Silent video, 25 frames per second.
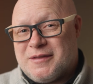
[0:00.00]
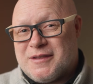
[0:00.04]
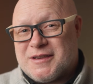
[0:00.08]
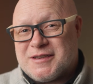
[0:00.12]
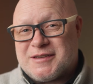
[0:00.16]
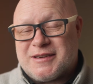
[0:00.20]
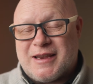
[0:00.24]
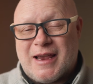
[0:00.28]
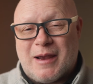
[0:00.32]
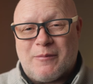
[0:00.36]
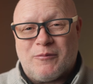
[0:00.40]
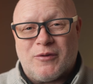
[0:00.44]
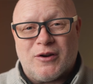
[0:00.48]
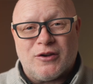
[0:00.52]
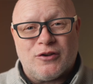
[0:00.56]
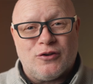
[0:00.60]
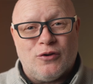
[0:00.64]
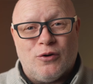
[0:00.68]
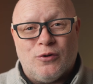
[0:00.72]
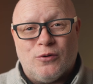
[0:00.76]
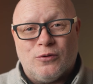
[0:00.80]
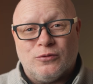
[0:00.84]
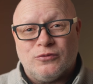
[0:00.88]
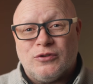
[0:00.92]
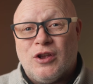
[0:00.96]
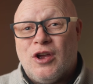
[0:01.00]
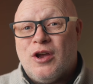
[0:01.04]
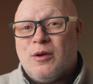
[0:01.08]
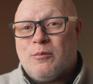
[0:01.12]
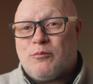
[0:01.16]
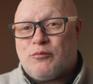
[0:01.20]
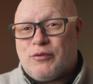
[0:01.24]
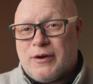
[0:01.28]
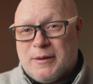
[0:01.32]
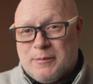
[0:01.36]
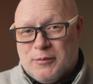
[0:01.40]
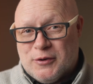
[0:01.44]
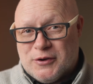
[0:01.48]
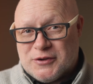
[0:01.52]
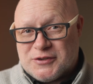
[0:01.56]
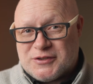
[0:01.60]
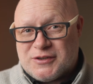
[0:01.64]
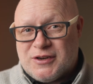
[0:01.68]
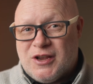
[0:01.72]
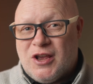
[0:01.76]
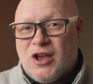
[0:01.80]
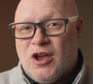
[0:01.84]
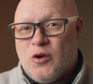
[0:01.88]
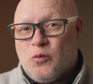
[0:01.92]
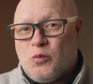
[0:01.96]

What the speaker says: this camera called pre-burst,